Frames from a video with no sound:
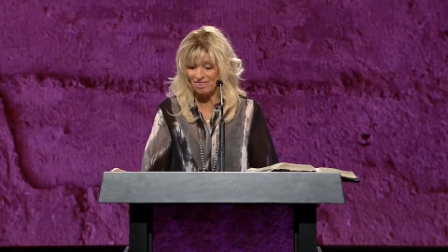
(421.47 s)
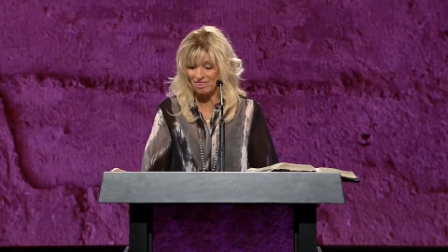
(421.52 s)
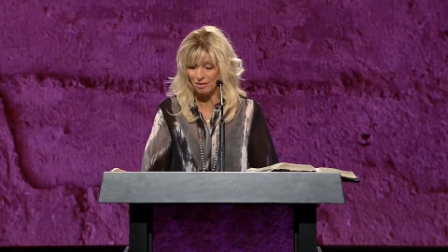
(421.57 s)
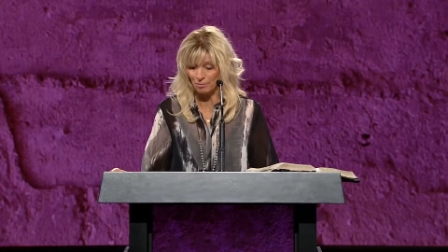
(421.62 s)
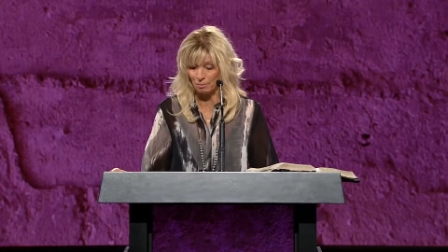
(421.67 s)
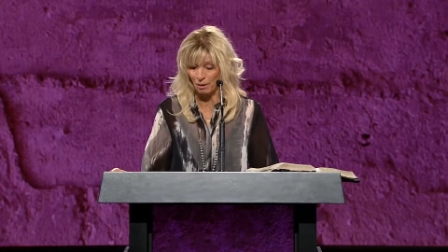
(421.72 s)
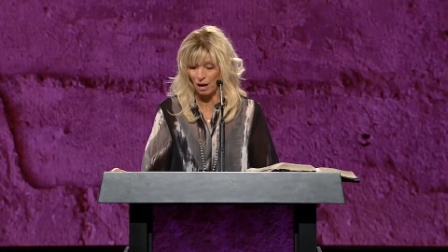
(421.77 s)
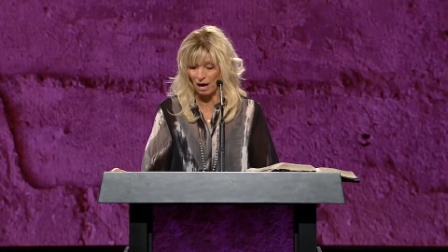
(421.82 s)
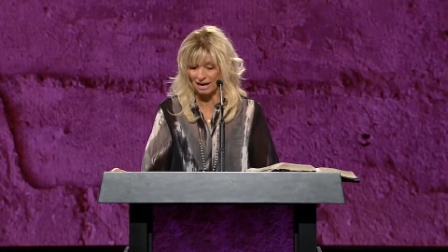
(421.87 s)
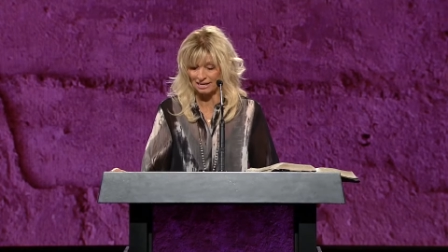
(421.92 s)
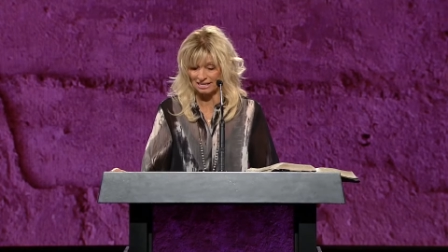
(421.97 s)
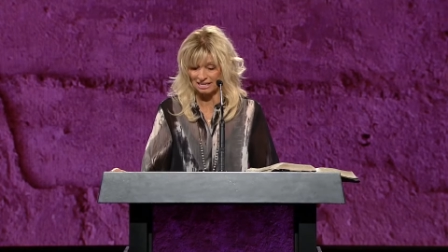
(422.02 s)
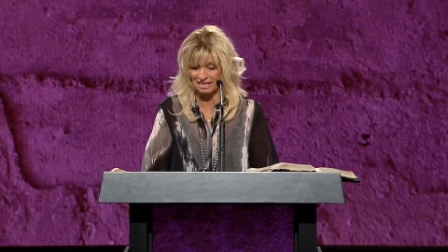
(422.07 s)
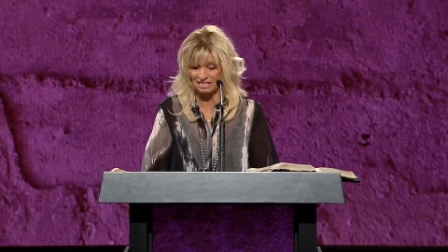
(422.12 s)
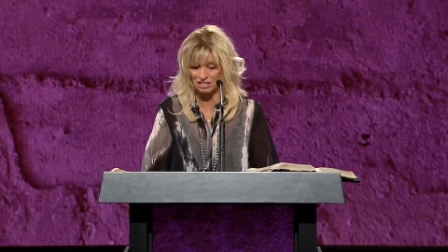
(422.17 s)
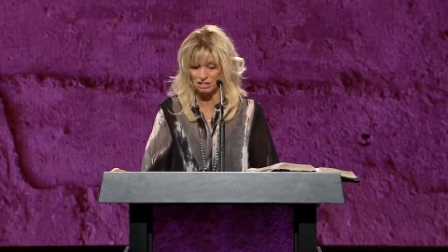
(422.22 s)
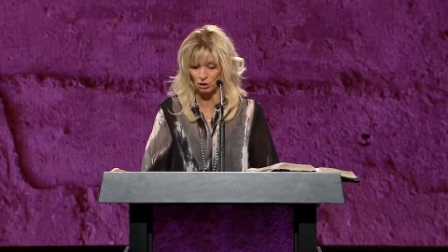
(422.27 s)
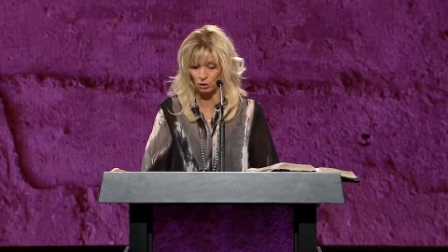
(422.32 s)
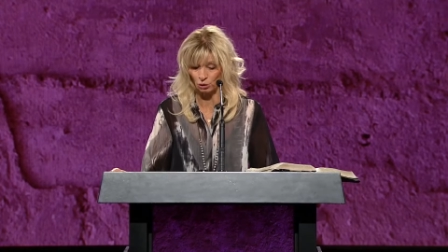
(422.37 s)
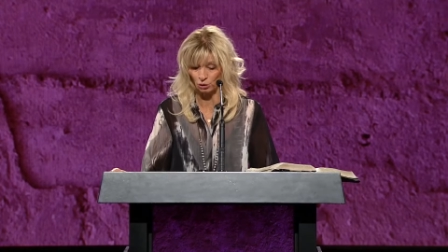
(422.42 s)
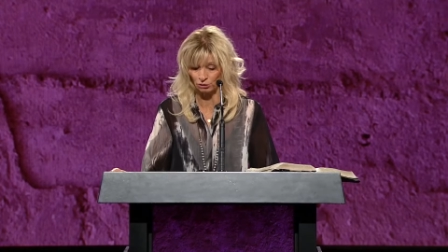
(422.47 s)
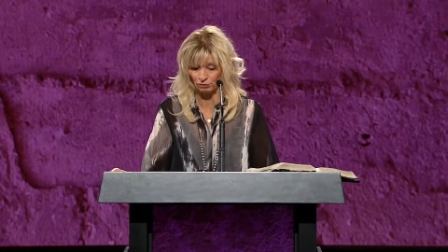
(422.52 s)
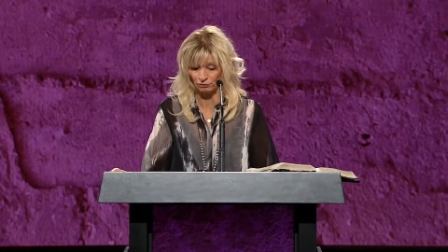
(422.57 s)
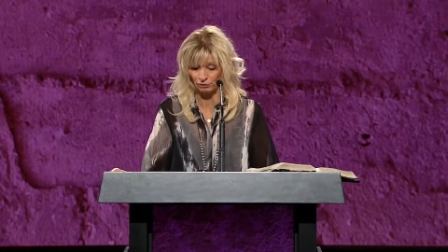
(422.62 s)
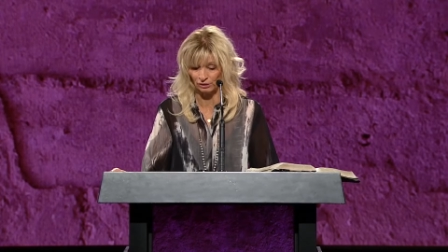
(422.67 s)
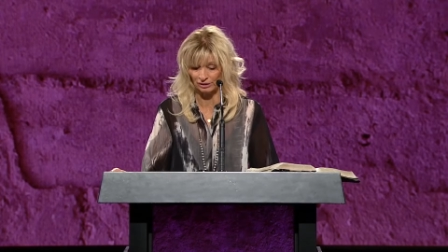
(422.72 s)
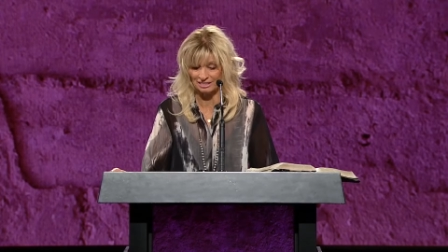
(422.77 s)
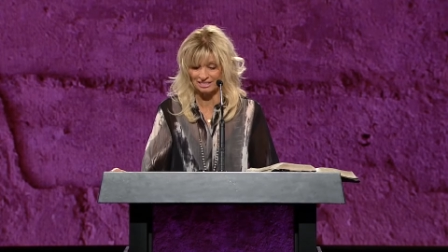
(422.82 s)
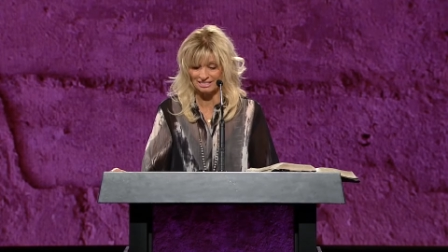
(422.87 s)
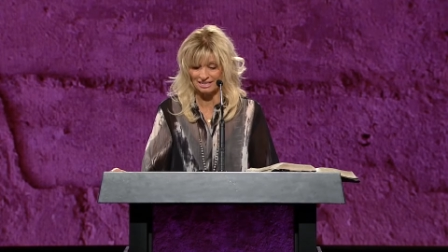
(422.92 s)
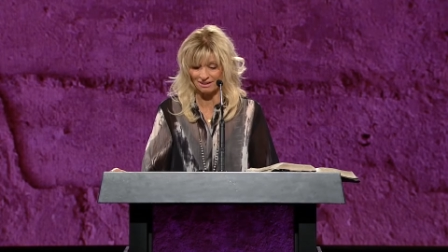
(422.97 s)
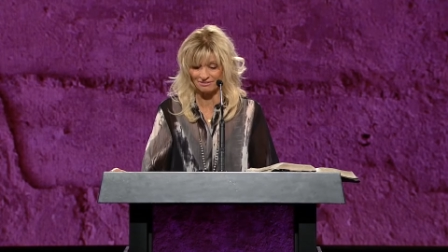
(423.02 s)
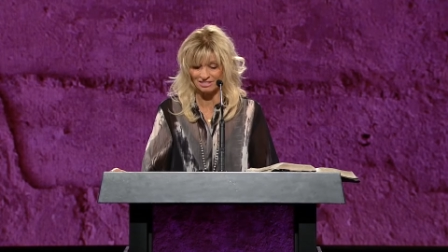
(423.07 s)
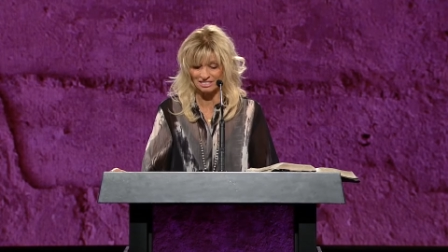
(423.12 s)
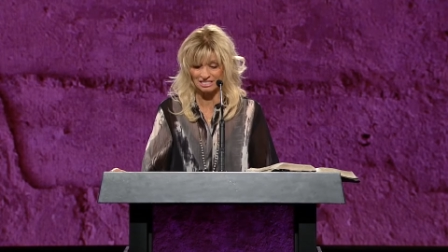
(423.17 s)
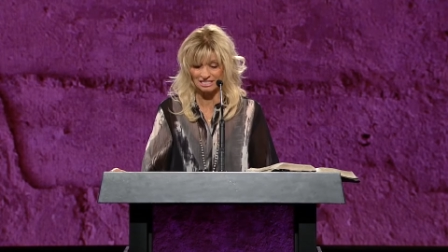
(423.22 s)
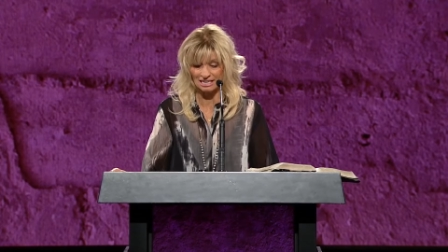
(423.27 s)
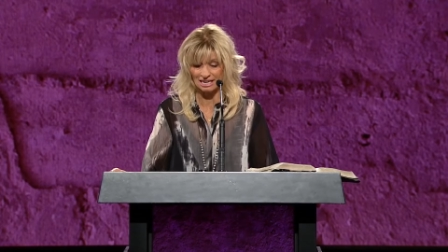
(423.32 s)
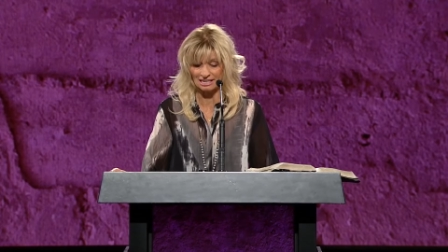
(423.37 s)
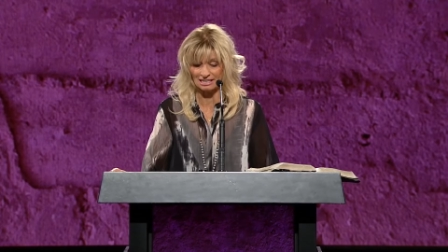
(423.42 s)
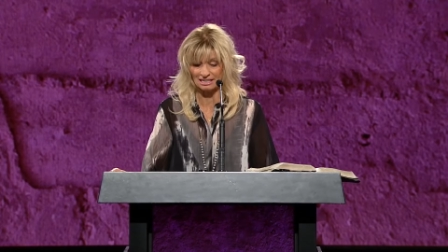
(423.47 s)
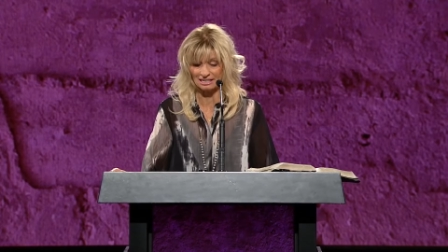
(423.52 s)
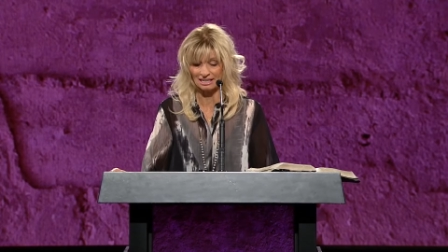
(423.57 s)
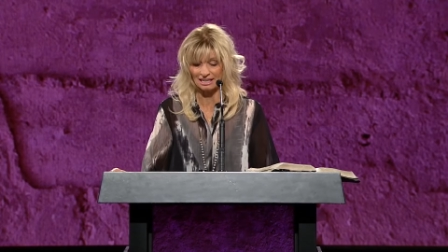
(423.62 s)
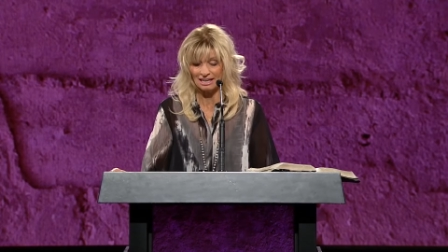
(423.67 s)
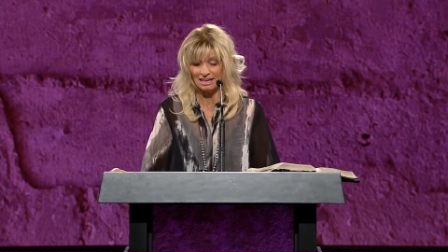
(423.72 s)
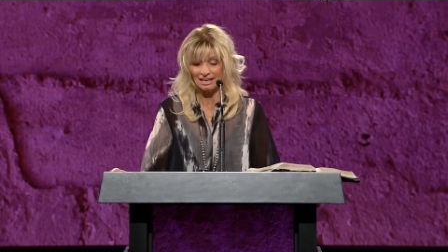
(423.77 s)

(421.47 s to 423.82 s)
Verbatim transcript: the body, it's hurtful and devastating.